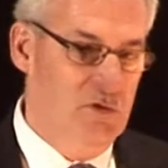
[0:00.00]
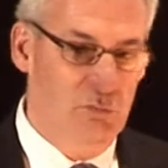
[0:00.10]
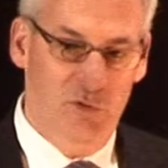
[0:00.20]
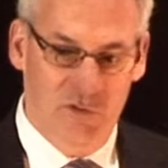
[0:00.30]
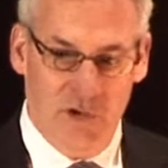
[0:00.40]
is
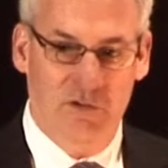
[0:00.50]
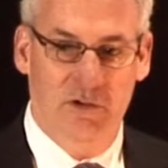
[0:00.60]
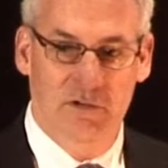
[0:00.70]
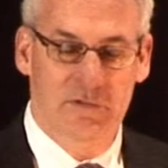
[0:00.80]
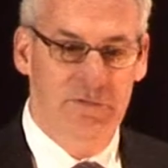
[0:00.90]
in
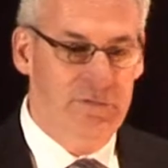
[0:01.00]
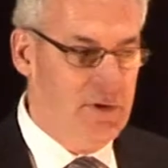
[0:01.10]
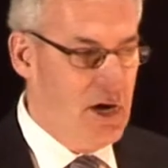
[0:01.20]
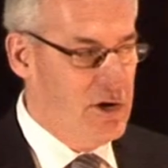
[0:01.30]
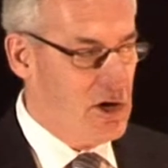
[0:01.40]
possession of
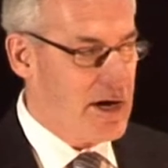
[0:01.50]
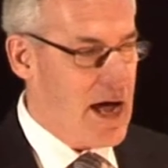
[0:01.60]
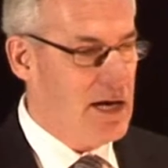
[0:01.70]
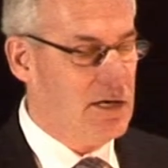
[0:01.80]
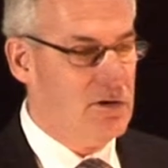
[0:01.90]
a
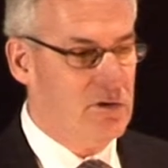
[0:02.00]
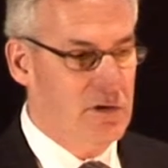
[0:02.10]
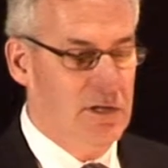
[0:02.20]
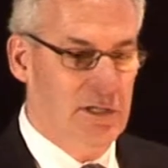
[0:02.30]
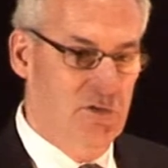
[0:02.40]
narcotic
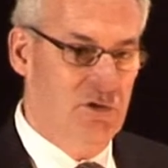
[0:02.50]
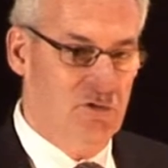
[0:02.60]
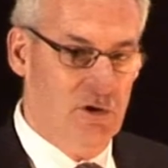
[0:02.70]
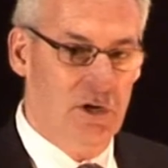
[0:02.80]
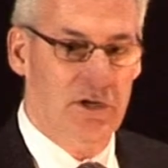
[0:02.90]
or
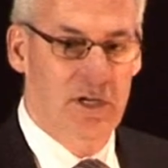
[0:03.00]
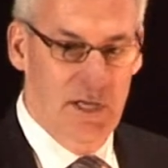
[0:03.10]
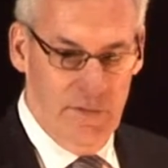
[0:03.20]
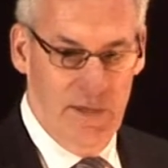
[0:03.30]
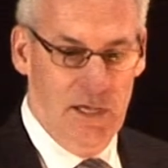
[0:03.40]
illicit drug,
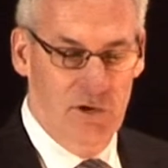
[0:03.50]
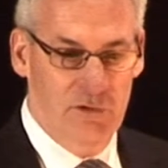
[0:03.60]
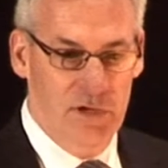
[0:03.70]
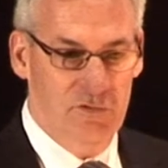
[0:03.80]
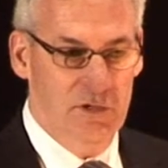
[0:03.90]
they get
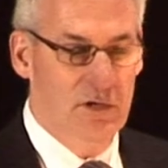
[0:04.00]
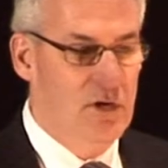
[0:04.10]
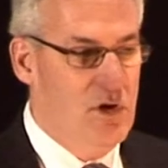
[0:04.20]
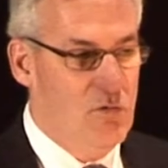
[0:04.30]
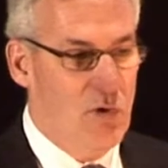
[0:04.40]
arrested.
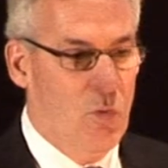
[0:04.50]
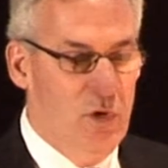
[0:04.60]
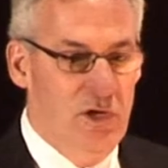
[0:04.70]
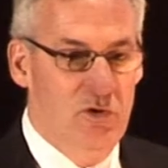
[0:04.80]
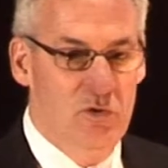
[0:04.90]
What
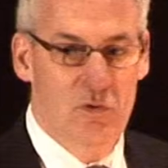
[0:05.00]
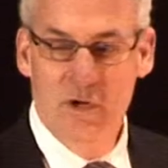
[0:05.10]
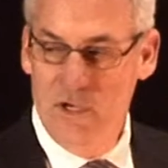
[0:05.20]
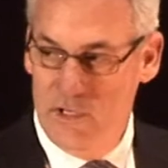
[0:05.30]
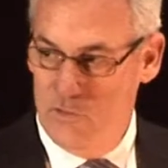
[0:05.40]
we
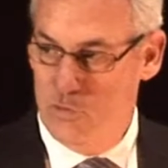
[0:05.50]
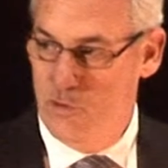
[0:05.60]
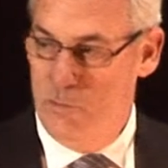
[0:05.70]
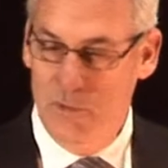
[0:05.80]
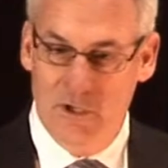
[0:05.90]
do is
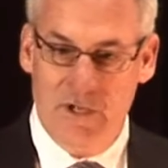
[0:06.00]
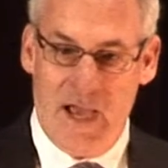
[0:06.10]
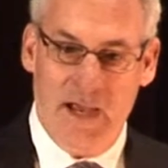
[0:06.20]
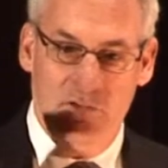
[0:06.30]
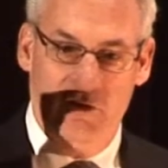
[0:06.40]
we're the middle
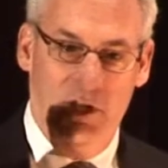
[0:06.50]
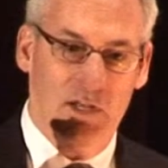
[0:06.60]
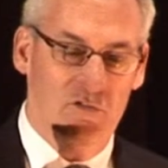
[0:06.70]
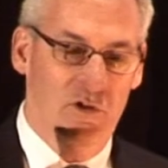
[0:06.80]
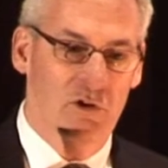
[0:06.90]
guys, the
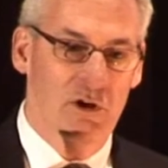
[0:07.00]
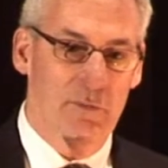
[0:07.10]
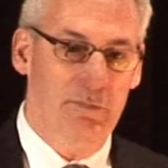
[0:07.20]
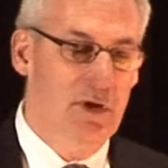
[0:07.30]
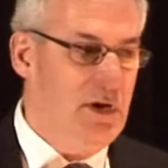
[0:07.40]
next tier
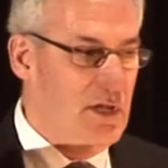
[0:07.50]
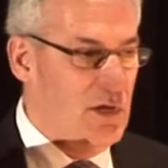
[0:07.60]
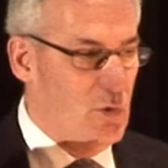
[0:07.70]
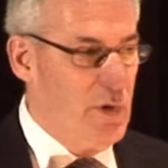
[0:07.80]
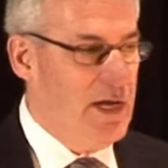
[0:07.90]
up.
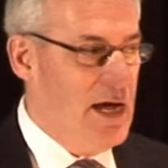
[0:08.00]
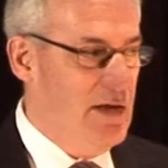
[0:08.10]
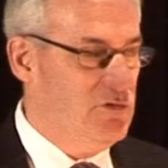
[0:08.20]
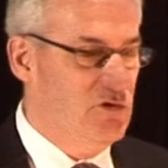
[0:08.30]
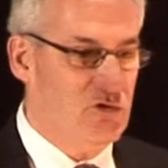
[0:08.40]
We
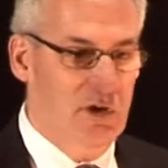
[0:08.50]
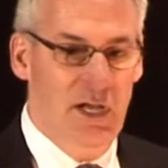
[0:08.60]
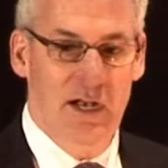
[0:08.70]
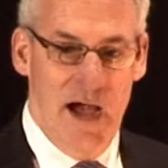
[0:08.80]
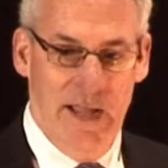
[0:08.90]

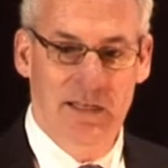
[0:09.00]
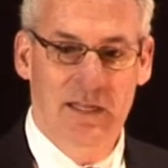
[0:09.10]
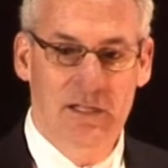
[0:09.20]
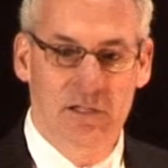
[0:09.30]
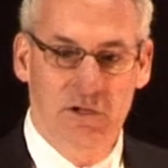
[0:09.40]
concentrate on
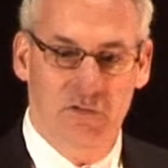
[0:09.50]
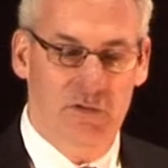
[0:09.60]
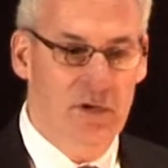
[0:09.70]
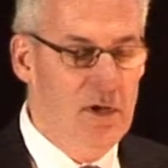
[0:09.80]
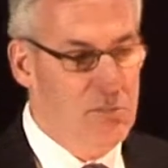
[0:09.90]

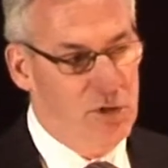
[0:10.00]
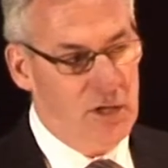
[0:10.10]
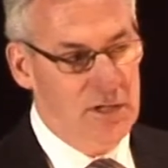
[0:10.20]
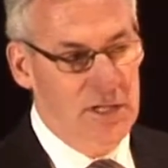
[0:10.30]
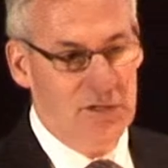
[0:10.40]
dealers
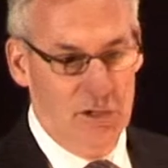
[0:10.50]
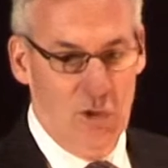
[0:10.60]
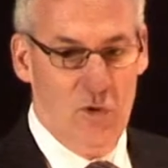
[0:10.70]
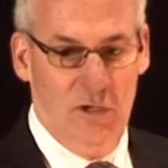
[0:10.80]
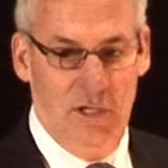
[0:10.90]
particularly at the
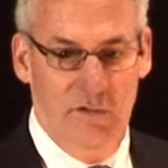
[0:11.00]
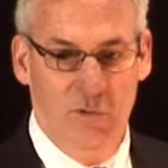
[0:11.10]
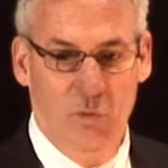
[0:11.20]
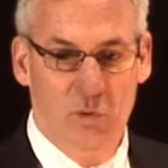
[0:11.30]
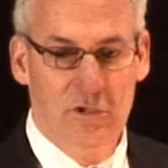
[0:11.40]
local
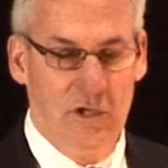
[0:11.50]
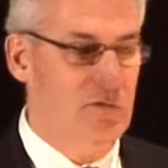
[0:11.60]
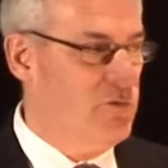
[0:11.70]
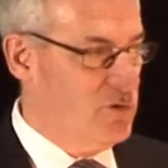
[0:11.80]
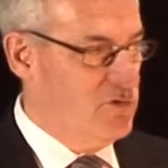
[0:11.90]
level. We're
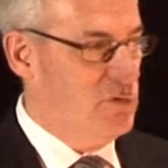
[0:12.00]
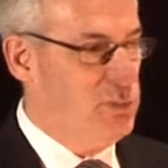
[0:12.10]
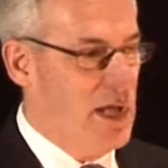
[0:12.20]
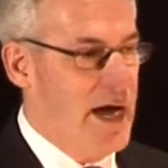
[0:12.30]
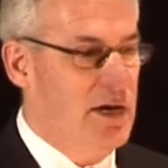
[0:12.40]
looking for the
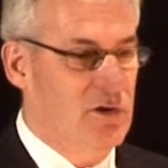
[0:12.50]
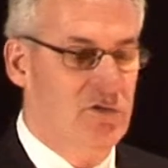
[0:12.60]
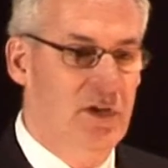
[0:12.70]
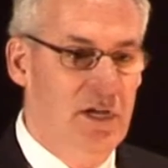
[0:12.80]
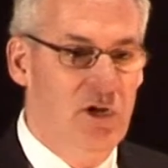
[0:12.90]

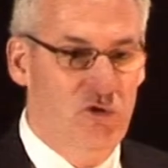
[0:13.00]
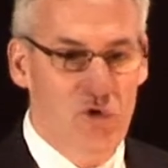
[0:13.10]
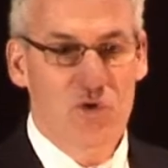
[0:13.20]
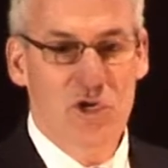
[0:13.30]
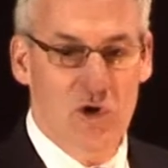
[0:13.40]
suppliers
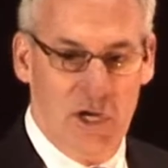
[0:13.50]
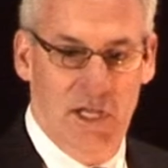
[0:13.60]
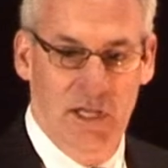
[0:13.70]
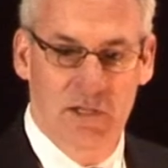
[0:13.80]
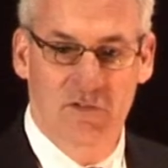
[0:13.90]
to your
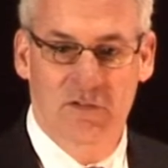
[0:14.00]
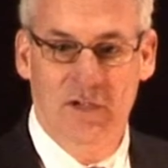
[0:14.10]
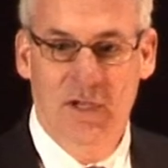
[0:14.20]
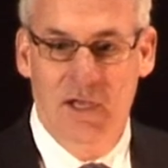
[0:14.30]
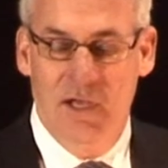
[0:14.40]
kids